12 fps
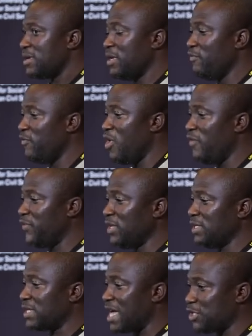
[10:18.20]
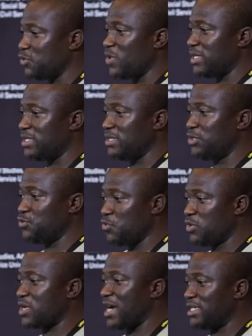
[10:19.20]
involved in casualties,
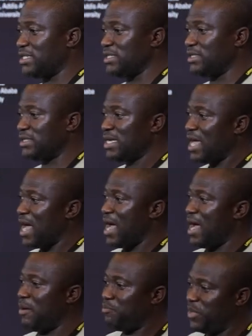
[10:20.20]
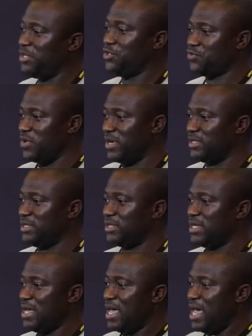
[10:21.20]
road crashes are
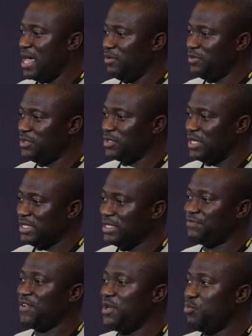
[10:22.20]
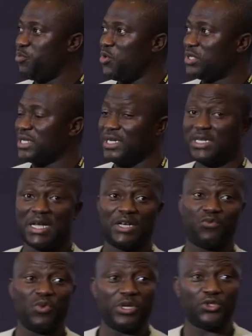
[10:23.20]
pedestrians. And it is very important
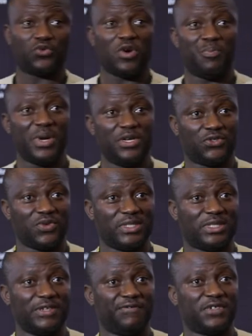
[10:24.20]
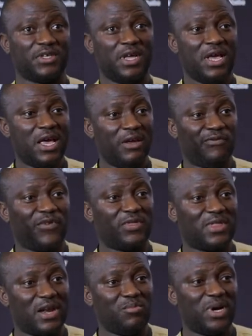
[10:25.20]
that we ensure pedestrian safety. And for that